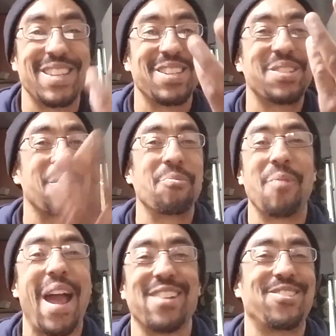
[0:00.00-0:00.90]
that's so
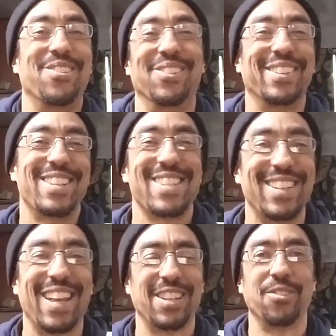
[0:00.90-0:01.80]
rational. That's
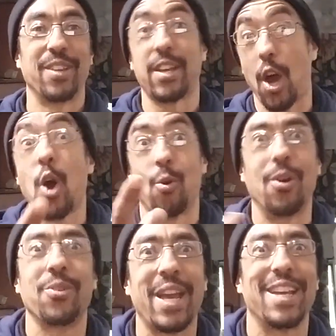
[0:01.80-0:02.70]
like, you're like, oh,
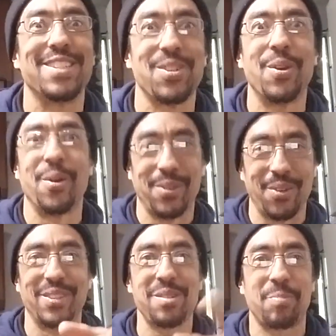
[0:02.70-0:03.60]
okay, so
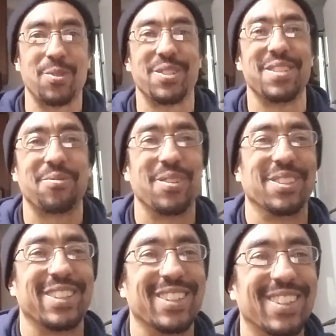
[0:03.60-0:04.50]
no, this person's a
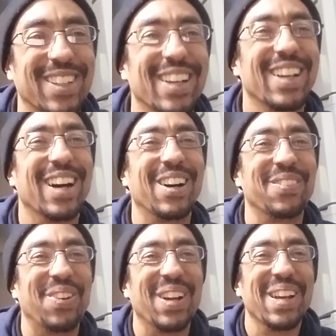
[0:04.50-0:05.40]
real deal.
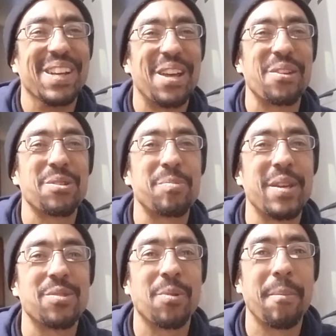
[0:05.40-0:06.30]
Another
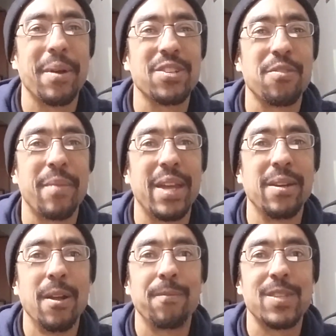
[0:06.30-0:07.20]
explains we're a bunch of
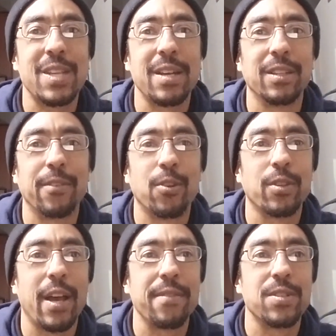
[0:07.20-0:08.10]
men that decide to live our
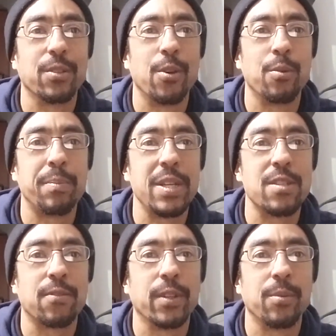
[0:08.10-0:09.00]
lives alone,
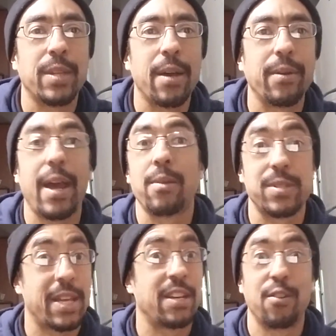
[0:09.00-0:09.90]
peacefully, without
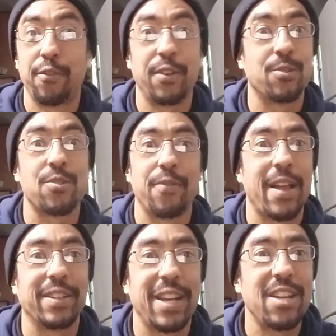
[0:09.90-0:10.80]
outside interference or
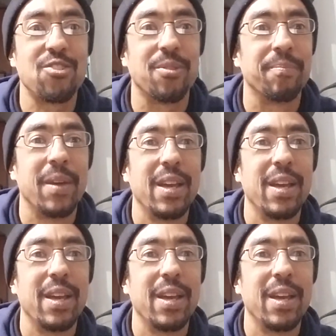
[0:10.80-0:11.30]
validation.